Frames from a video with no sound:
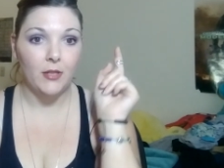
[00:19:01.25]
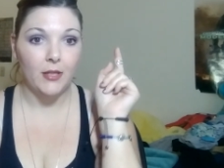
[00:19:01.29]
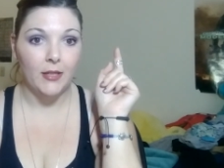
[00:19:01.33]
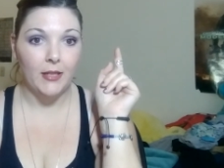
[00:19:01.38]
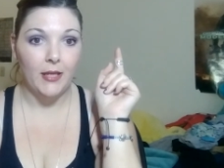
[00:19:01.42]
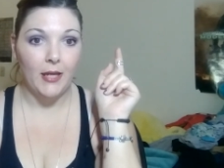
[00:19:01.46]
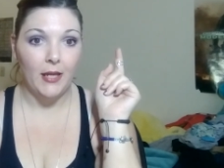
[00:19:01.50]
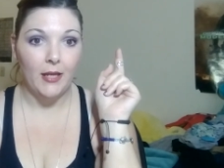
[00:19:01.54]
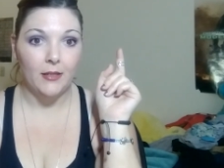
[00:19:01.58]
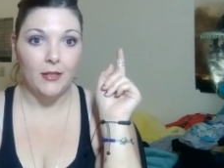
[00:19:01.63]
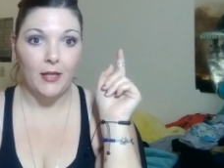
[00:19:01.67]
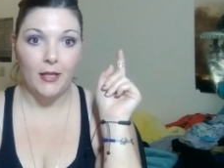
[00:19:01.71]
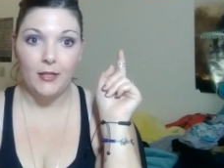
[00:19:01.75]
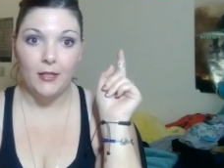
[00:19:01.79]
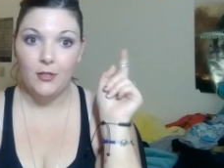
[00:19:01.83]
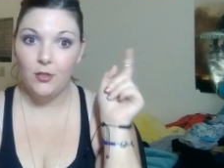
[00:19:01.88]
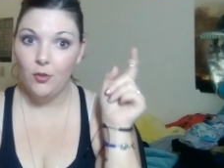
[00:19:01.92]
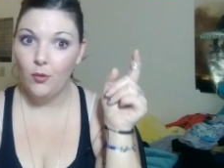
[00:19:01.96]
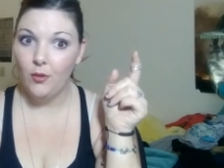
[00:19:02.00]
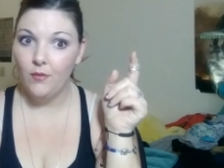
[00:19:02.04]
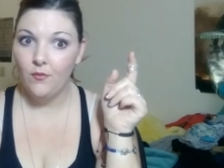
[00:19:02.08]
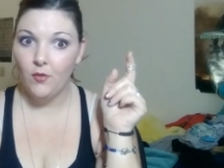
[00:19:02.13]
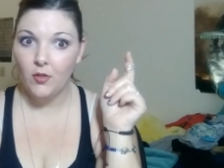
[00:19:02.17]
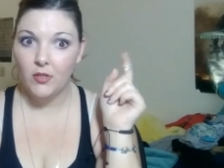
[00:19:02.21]
Again, I
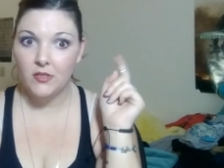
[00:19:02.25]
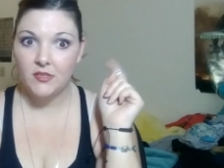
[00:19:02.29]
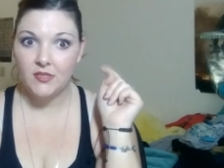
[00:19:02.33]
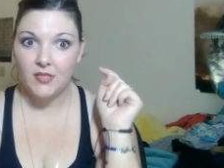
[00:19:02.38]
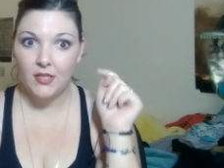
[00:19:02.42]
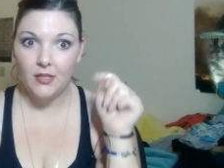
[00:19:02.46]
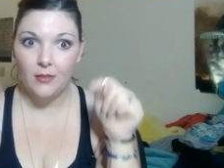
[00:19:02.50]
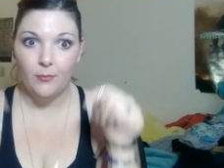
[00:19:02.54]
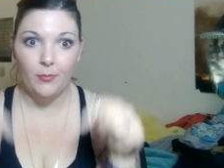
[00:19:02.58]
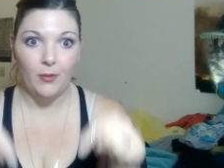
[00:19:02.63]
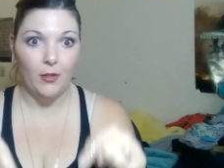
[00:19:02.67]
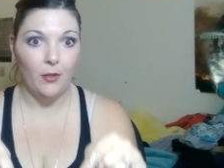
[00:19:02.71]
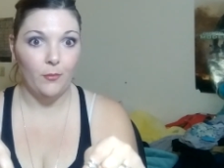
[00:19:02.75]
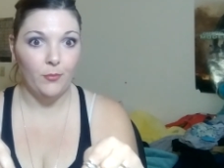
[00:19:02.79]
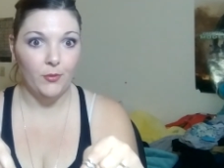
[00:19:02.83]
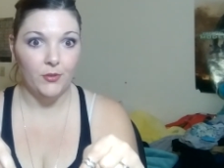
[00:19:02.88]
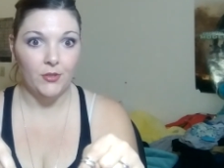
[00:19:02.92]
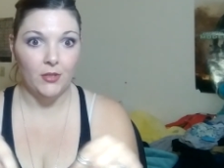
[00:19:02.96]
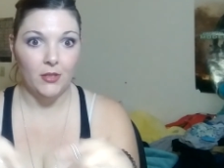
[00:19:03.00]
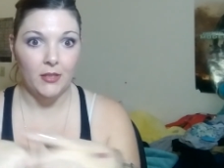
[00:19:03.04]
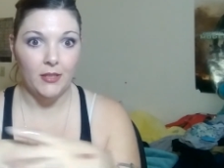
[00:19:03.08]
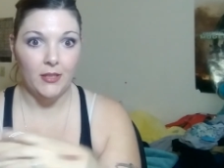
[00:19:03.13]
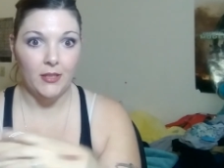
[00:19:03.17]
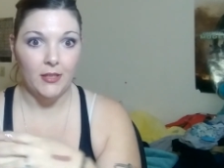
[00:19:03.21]
know I've already said it, but I'll put
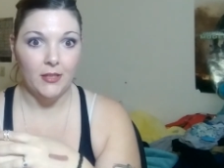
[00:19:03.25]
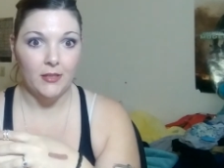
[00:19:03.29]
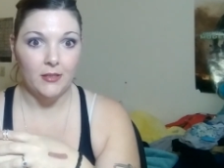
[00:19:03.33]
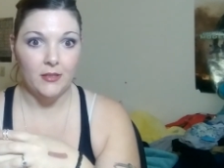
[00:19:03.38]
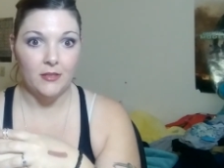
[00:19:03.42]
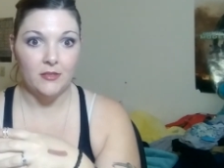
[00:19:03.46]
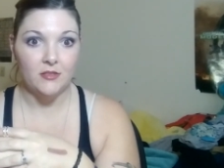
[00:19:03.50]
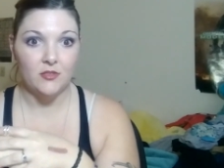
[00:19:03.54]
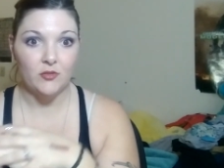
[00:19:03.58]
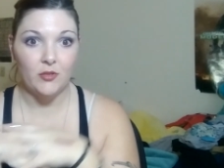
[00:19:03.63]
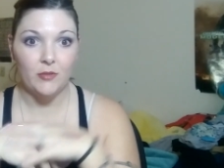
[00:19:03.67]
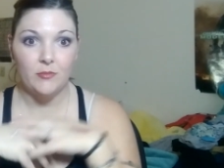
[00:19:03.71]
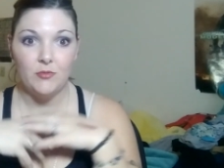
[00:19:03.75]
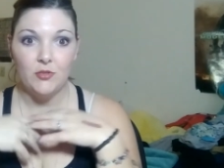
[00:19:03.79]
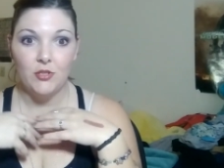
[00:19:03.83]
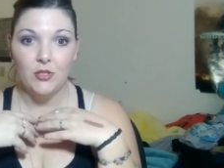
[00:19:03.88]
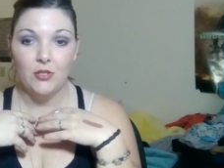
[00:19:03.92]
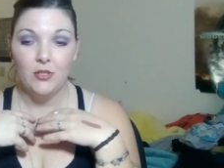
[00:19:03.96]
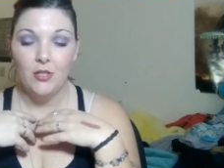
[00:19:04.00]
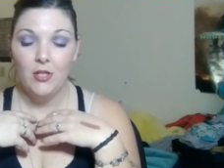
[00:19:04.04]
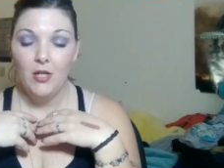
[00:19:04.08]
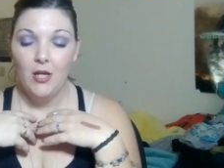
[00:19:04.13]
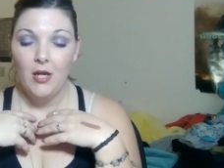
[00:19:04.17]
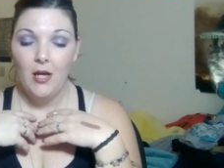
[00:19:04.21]
the link in the description.